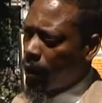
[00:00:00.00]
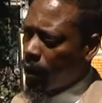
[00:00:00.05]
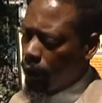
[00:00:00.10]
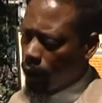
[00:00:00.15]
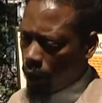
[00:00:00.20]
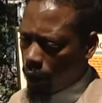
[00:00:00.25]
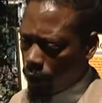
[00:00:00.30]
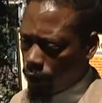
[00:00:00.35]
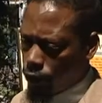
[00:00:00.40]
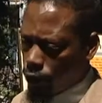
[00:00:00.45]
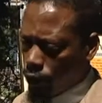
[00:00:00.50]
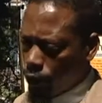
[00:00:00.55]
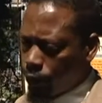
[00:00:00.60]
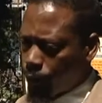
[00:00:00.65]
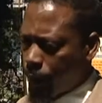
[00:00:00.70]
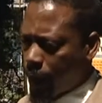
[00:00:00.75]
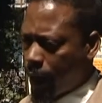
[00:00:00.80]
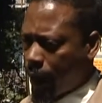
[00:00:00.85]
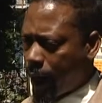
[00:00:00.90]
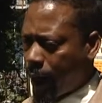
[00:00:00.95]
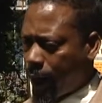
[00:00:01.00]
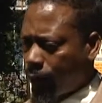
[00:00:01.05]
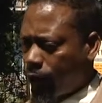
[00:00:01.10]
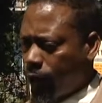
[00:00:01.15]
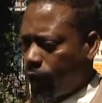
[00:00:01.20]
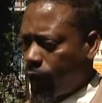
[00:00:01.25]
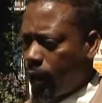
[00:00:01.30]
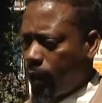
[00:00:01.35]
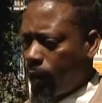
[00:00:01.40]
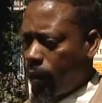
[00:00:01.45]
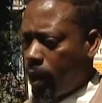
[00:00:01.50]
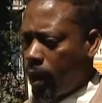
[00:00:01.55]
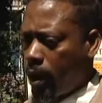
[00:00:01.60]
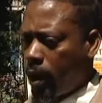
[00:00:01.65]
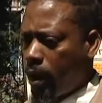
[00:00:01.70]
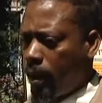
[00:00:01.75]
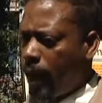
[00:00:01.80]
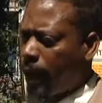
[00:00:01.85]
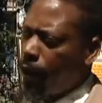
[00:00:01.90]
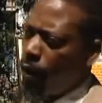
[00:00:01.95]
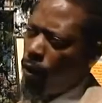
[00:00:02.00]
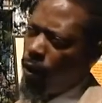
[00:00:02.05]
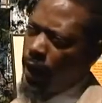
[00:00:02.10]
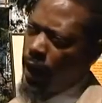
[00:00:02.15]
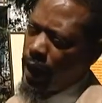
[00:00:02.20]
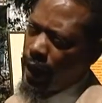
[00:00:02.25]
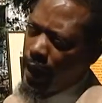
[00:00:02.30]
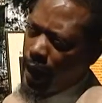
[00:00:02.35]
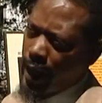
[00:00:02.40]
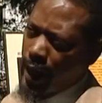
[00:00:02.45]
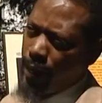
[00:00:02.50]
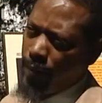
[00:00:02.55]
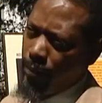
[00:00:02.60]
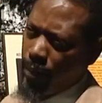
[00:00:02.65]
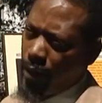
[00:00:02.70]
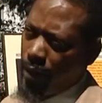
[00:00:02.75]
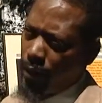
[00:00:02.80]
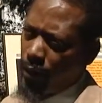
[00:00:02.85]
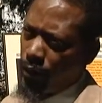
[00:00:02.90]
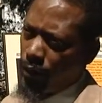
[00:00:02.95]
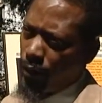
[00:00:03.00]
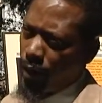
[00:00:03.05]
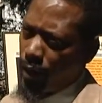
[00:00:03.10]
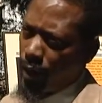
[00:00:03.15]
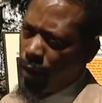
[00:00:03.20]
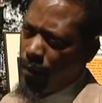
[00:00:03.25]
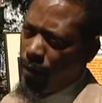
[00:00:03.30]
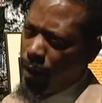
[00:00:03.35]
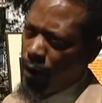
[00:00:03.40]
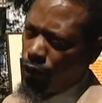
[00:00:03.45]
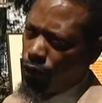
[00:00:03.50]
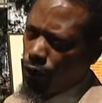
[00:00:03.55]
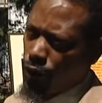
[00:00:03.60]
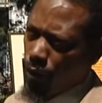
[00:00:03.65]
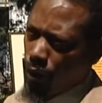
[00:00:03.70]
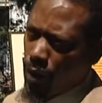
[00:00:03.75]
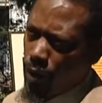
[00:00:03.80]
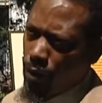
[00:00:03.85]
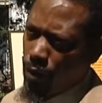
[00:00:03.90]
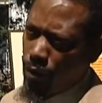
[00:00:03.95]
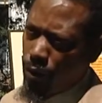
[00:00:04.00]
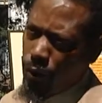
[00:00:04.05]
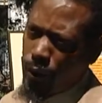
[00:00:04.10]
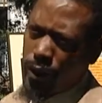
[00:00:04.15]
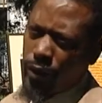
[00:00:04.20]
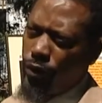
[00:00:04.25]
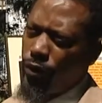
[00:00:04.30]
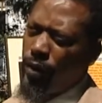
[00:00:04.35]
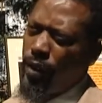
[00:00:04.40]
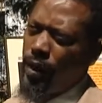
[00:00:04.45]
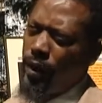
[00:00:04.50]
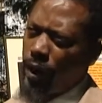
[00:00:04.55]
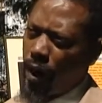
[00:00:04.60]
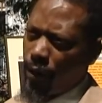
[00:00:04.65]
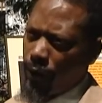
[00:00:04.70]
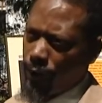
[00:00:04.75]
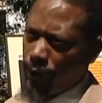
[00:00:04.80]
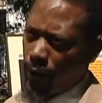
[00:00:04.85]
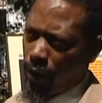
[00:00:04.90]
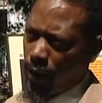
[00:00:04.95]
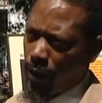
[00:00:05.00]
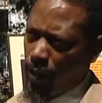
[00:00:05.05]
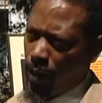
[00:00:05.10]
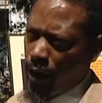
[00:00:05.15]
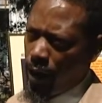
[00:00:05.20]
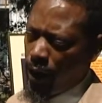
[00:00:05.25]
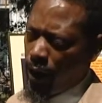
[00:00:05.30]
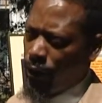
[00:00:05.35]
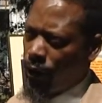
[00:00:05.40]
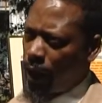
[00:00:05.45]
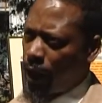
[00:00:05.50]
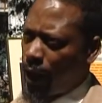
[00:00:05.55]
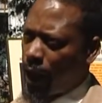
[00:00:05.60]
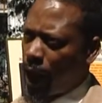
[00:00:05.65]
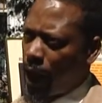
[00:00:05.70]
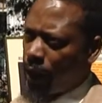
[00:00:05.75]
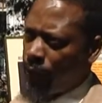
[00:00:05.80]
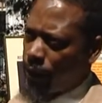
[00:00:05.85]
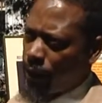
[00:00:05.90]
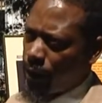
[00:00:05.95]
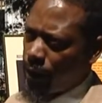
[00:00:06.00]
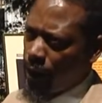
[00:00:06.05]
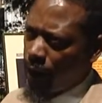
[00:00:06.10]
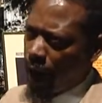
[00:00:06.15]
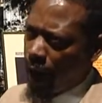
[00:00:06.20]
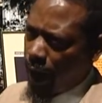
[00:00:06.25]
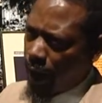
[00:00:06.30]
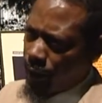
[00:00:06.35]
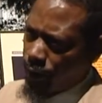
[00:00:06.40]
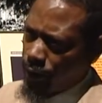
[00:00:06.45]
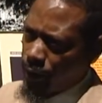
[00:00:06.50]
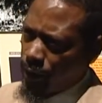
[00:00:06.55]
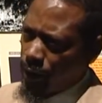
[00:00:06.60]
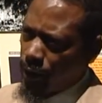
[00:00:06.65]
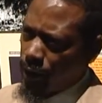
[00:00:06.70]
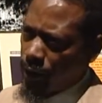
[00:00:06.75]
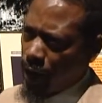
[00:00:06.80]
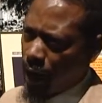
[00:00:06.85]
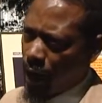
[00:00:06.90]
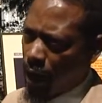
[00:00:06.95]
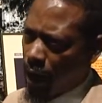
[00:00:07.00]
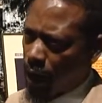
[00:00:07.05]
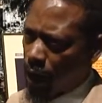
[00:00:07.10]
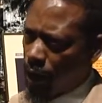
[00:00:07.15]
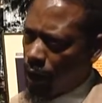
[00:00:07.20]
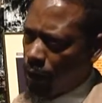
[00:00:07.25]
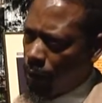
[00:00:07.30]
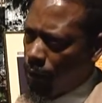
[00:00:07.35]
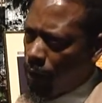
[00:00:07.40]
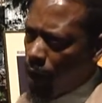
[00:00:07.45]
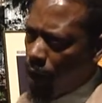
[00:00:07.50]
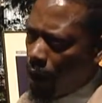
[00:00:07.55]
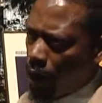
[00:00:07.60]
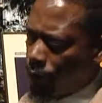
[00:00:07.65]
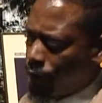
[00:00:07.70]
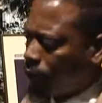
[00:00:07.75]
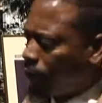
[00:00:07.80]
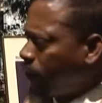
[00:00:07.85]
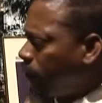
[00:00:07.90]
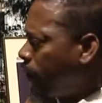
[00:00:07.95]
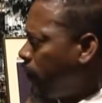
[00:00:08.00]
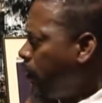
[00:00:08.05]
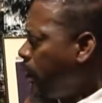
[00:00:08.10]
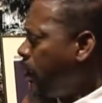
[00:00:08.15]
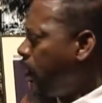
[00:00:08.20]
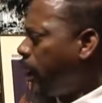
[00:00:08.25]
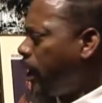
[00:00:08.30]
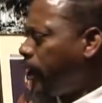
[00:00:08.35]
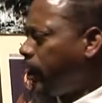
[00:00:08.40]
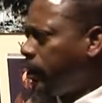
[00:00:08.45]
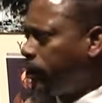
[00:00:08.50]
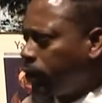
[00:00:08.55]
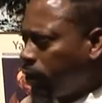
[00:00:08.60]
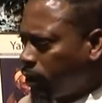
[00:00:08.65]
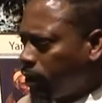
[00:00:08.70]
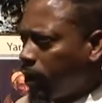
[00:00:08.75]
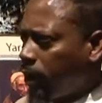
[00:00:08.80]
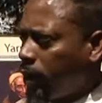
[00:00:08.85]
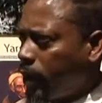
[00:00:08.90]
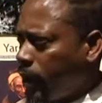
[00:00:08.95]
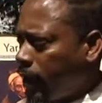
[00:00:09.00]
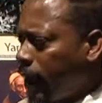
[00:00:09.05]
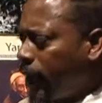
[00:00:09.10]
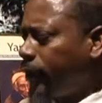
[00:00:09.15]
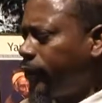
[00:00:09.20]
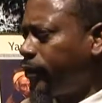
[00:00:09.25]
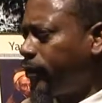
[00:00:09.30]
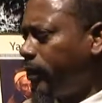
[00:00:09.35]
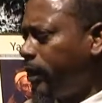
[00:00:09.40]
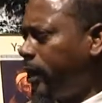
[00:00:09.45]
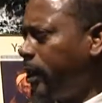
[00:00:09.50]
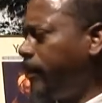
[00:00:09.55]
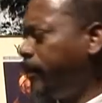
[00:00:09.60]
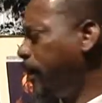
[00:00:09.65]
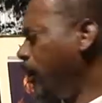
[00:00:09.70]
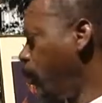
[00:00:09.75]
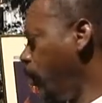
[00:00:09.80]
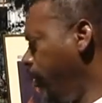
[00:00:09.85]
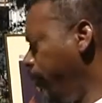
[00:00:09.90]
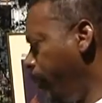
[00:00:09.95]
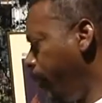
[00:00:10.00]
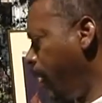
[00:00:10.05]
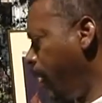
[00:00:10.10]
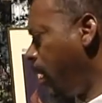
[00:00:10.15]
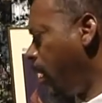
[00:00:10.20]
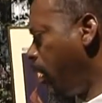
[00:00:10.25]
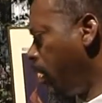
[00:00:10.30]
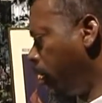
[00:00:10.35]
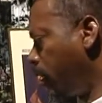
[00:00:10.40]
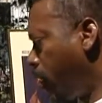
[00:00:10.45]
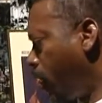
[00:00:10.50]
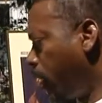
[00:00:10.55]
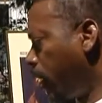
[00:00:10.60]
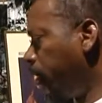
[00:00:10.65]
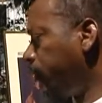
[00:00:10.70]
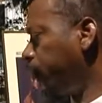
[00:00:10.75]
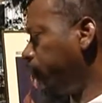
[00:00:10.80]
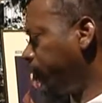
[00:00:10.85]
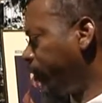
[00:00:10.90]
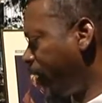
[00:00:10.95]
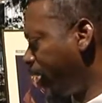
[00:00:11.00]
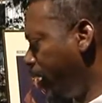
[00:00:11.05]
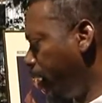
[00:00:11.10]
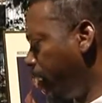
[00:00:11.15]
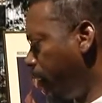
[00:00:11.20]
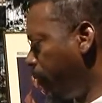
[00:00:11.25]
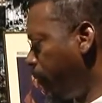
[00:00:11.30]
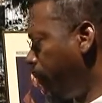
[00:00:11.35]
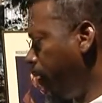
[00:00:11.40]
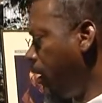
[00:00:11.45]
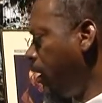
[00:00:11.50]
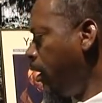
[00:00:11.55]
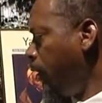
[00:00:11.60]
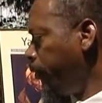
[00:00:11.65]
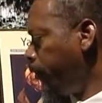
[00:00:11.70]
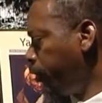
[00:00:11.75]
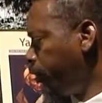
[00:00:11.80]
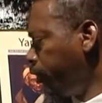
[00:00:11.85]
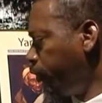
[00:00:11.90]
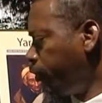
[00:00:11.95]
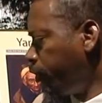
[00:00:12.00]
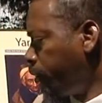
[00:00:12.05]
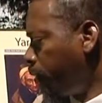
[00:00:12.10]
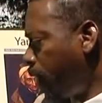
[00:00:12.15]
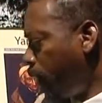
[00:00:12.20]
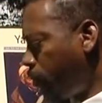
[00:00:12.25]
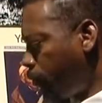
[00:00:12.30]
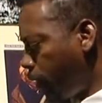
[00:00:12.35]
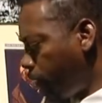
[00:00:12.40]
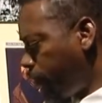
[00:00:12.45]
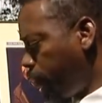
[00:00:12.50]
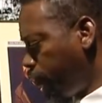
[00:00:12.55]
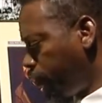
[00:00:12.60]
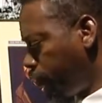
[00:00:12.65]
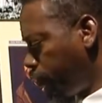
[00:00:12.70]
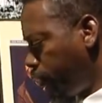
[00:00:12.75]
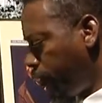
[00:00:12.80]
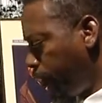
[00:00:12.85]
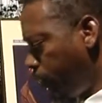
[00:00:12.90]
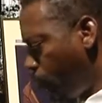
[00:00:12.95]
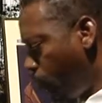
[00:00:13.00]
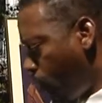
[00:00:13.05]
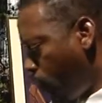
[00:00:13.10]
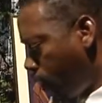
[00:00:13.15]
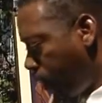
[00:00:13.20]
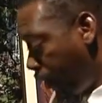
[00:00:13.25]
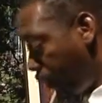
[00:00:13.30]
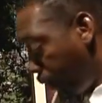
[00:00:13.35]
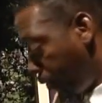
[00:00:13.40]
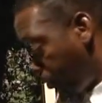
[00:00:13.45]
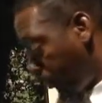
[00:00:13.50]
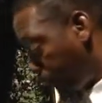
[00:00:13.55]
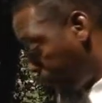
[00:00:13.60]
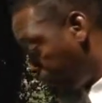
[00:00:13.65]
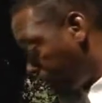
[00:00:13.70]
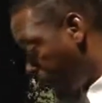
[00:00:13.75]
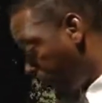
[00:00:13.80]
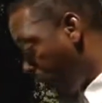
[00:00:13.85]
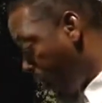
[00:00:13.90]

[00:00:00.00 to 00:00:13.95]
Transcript: A Jewish man asked him, said, I know what that name means. It means shalom. Where did you get that from? He said, I got it from the guys from the dock in Boston. And he took on the name Salim, but we call it Selim. So these are Revolutionary War heroes.